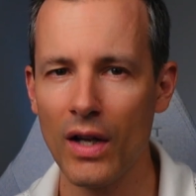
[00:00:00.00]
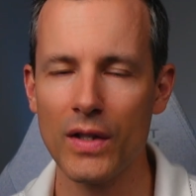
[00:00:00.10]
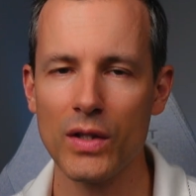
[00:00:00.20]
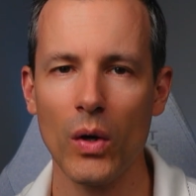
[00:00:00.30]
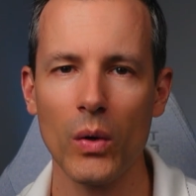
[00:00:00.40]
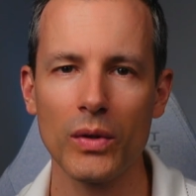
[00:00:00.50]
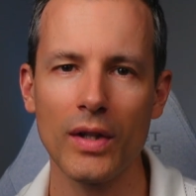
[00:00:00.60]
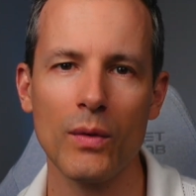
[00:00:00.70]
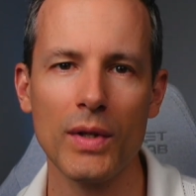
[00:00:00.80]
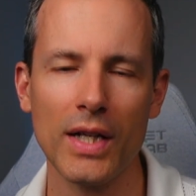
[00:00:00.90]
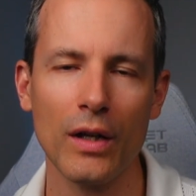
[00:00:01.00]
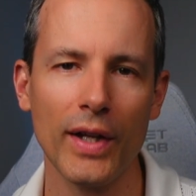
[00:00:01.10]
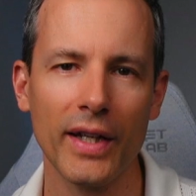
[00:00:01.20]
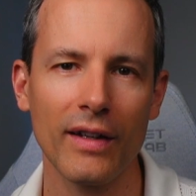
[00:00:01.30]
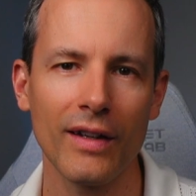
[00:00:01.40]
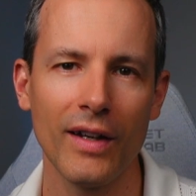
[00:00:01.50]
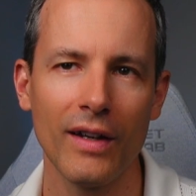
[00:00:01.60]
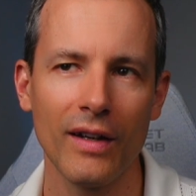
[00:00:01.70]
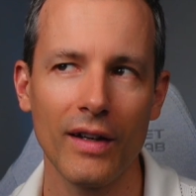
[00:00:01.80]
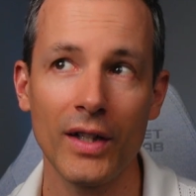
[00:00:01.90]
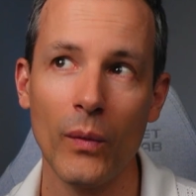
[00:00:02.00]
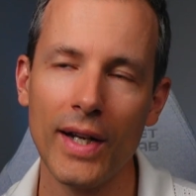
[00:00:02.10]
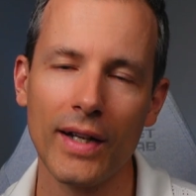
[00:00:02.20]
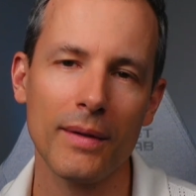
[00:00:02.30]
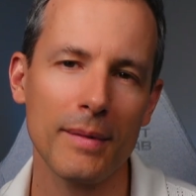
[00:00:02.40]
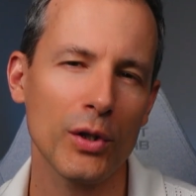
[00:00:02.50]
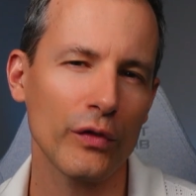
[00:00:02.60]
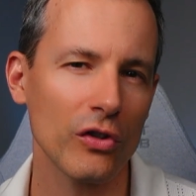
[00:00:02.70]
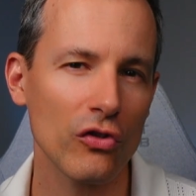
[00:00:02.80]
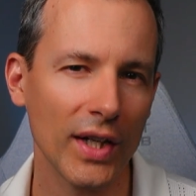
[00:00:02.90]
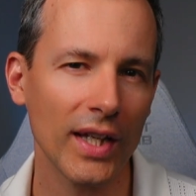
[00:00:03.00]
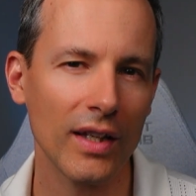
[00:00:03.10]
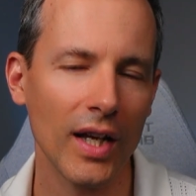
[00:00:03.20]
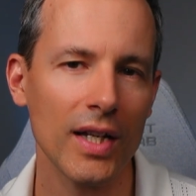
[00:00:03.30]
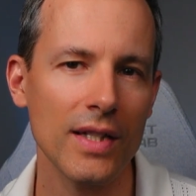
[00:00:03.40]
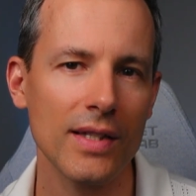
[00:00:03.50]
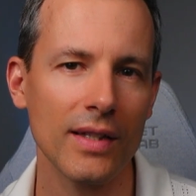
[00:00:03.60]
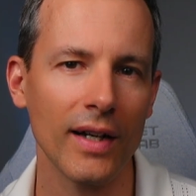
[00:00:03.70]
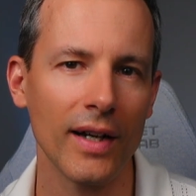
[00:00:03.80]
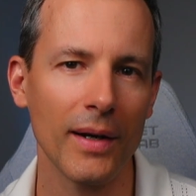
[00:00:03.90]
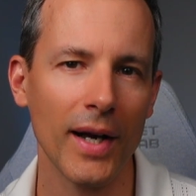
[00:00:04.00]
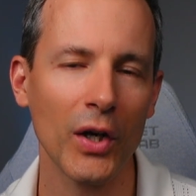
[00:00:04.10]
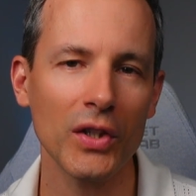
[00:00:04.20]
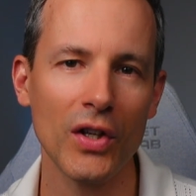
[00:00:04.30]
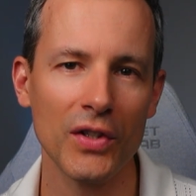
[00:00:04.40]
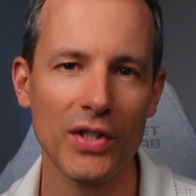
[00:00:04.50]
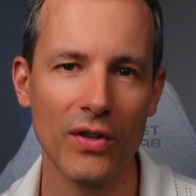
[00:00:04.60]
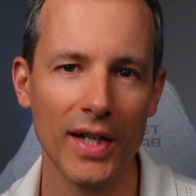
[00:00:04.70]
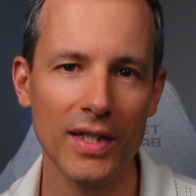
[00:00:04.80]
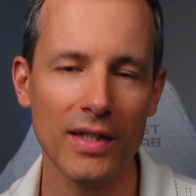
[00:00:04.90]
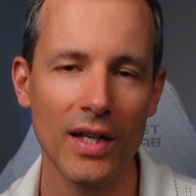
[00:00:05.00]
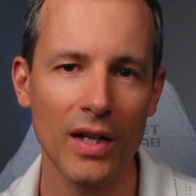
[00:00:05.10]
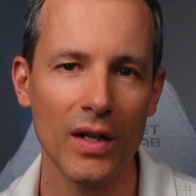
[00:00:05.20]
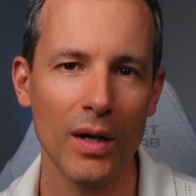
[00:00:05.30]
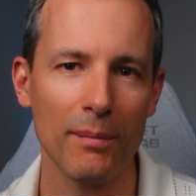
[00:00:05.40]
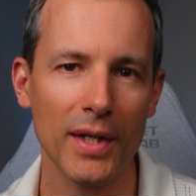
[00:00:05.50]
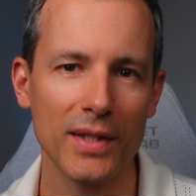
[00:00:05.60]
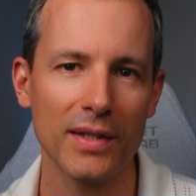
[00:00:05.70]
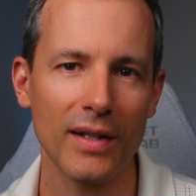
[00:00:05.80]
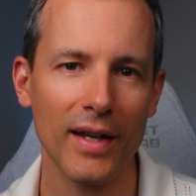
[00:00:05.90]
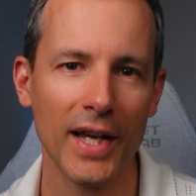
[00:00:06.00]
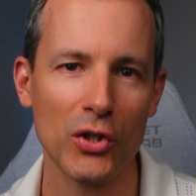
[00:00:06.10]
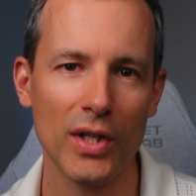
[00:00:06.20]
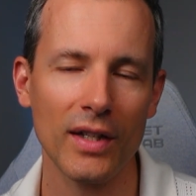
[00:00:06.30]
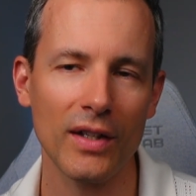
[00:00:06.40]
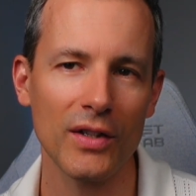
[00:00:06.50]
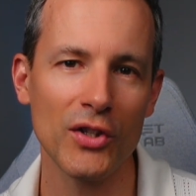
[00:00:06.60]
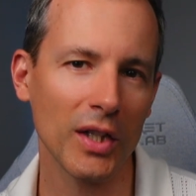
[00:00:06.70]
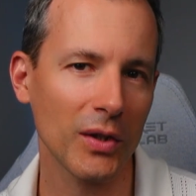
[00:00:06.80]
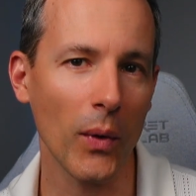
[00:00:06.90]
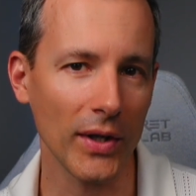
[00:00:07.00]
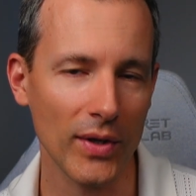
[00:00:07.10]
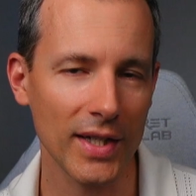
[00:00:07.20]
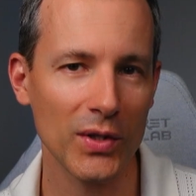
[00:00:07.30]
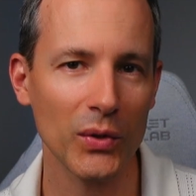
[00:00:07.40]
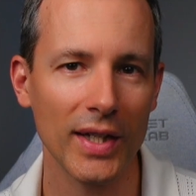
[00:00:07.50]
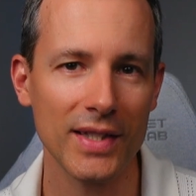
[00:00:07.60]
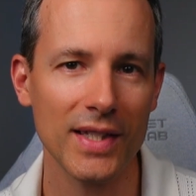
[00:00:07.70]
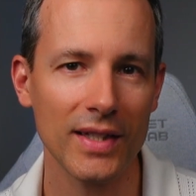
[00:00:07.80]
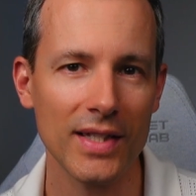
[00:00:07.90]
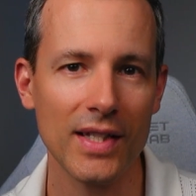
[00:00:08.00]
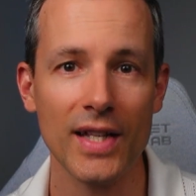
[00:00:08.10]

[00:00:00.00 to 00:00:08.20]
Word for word: So it was kind of like a, in a way, like a little bit of a tricky case. Uh, I got the answer right, but actually not quite right, so you can see this in the